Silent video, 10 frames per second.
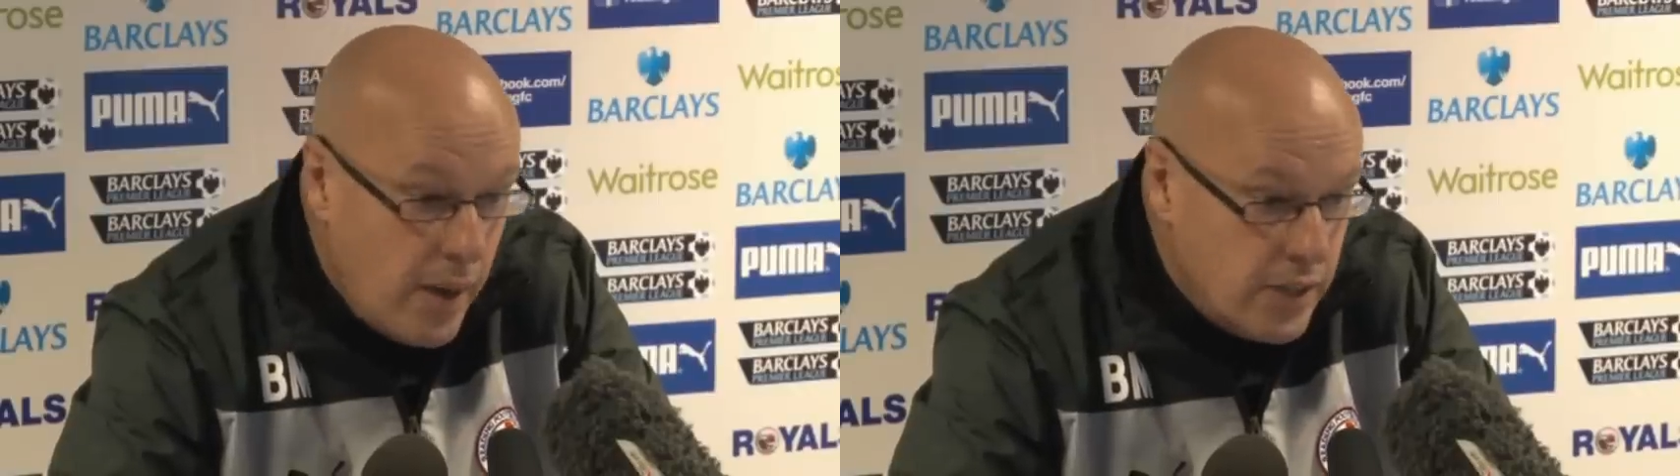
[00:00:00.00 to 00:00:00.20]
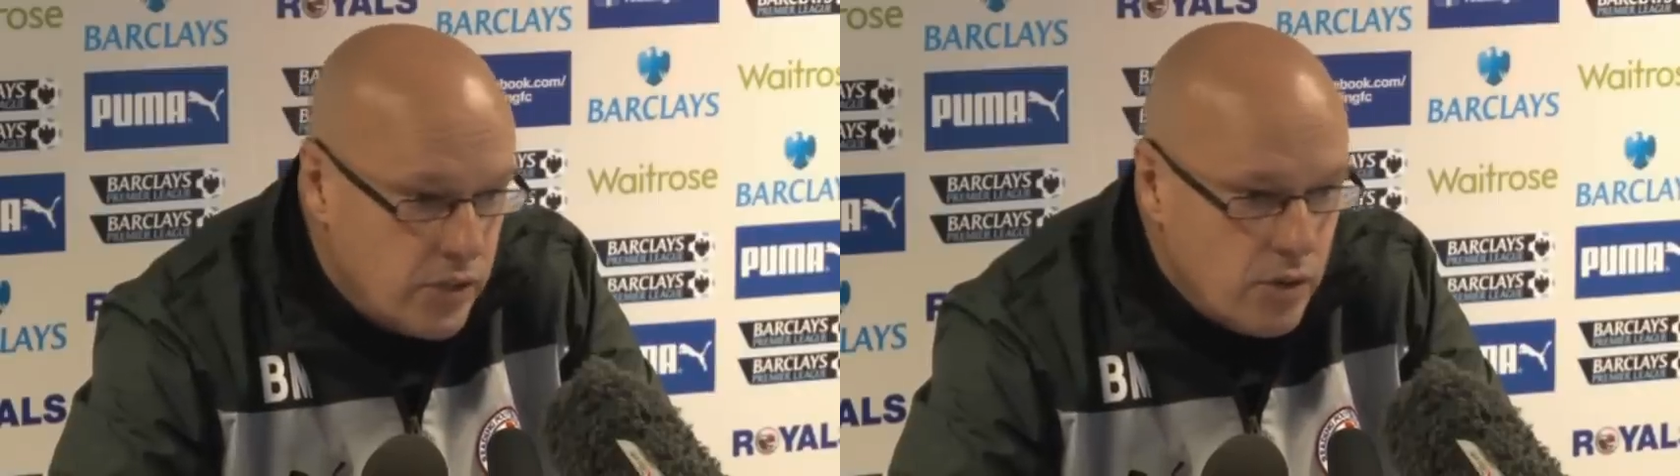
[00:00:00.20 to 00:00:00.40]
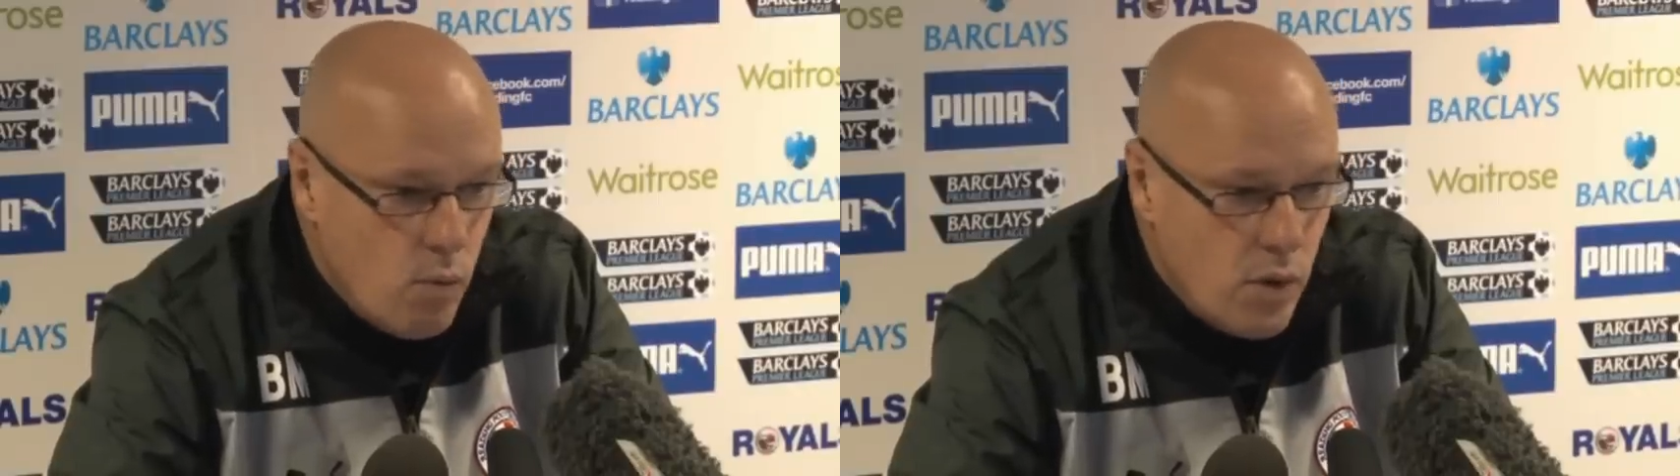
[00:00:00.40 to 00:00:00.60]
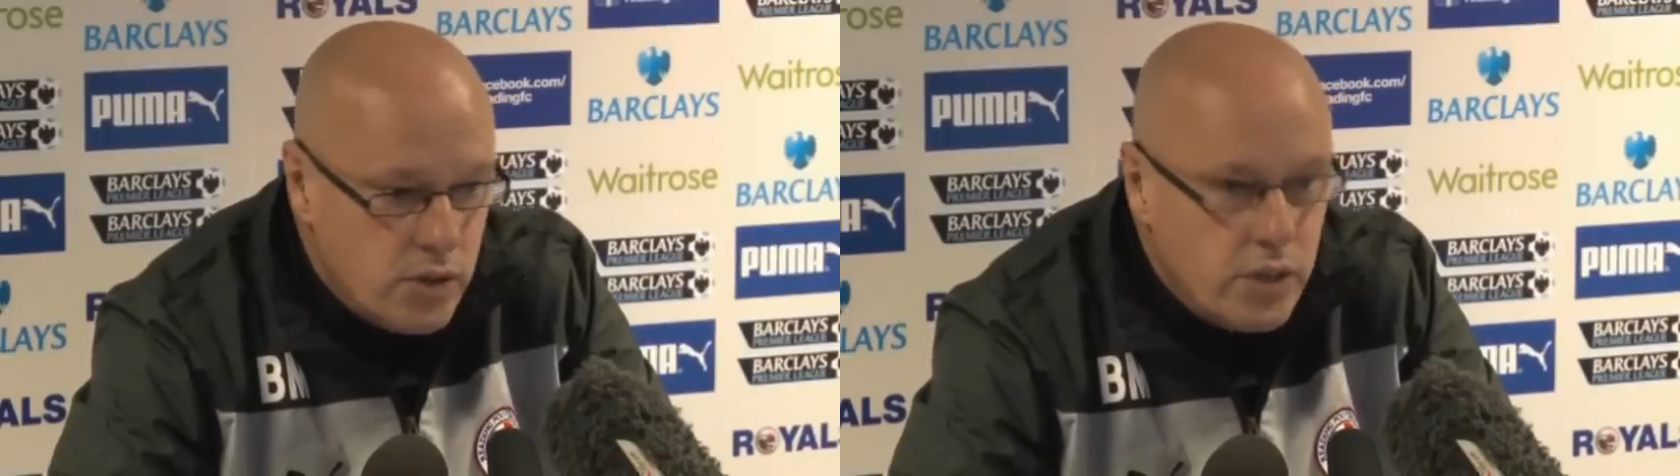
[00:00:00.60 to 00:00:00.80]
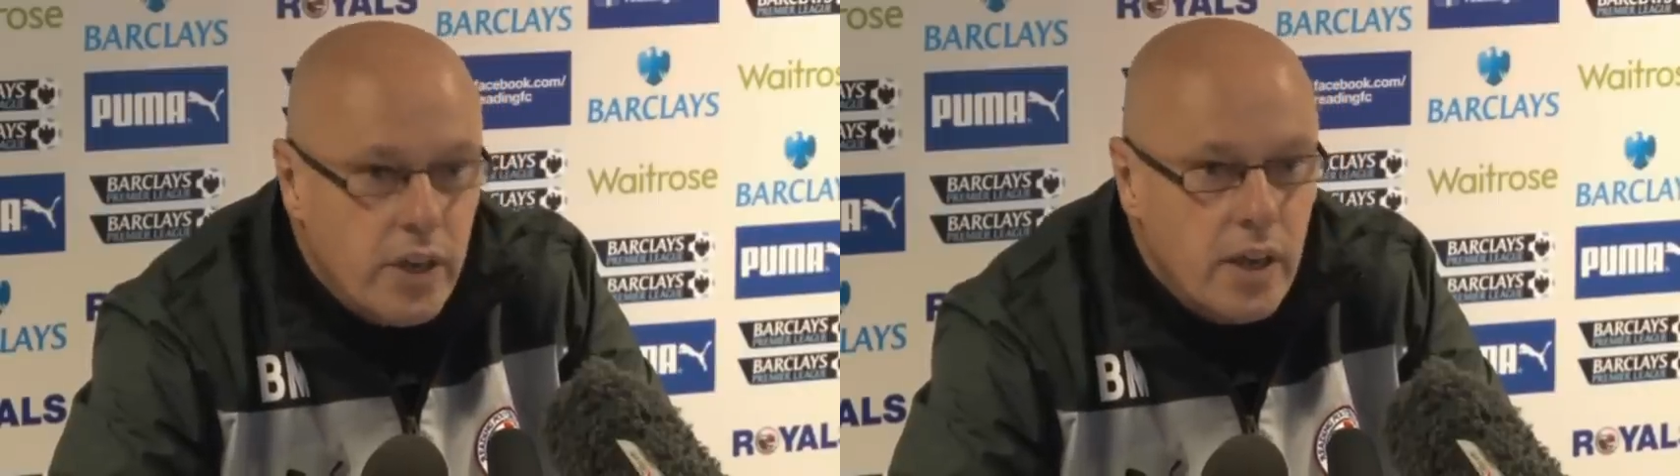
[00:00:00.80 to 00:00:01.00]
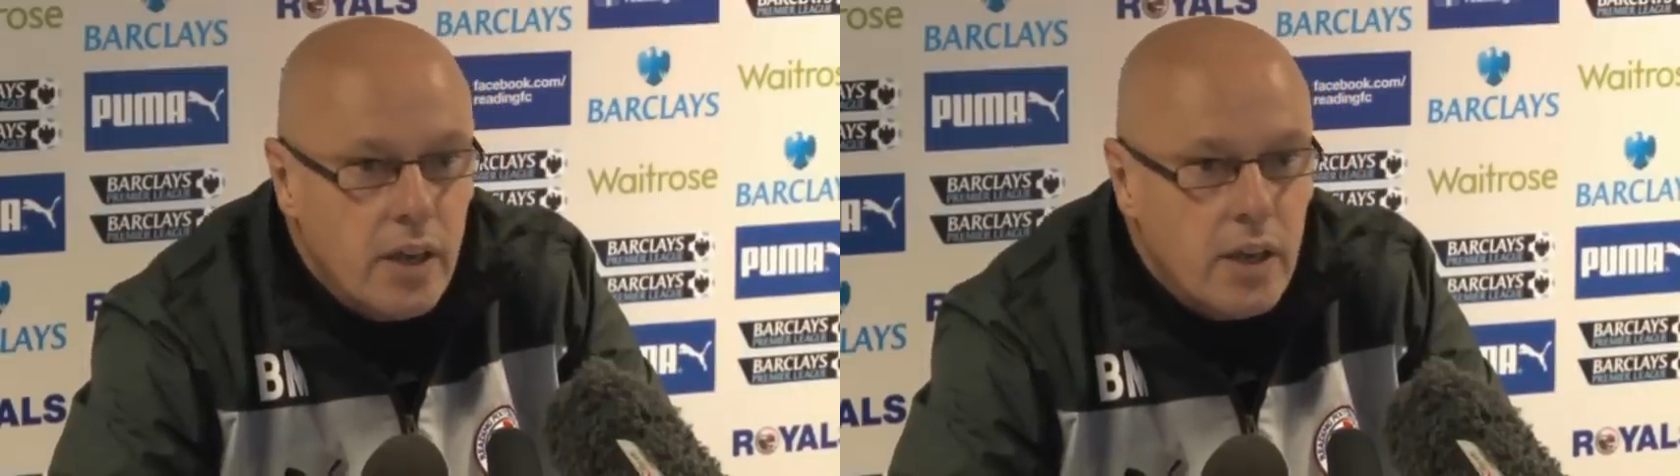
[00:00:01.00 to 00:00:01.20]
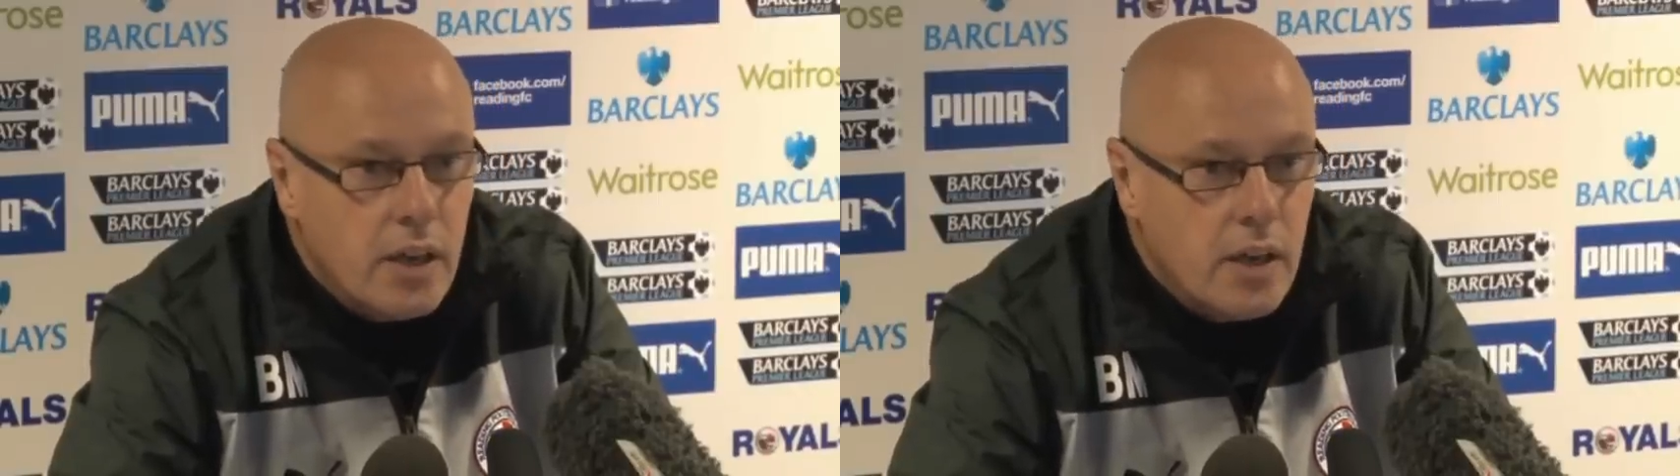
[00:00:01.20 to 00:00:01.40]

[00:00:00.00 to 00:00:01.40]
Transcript: badges on once a year,